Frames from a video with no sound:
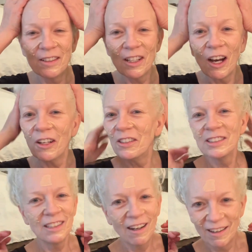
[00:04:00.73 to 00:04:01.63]
daughter's
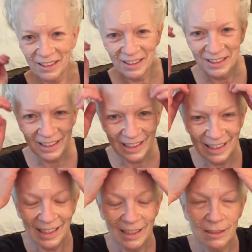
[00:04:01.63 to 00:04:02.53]
daughter.
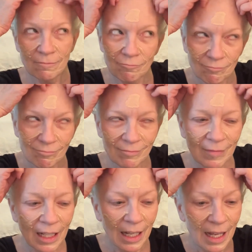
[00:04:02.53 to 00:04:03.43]
Hmm.
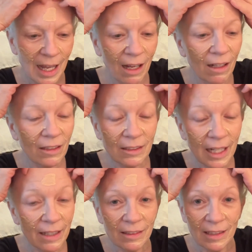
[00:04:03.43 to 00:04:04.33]
on
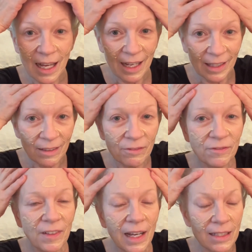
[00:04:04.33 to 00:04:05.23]
down the line,
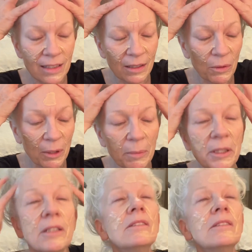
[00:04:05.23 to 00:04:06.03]
feisty women.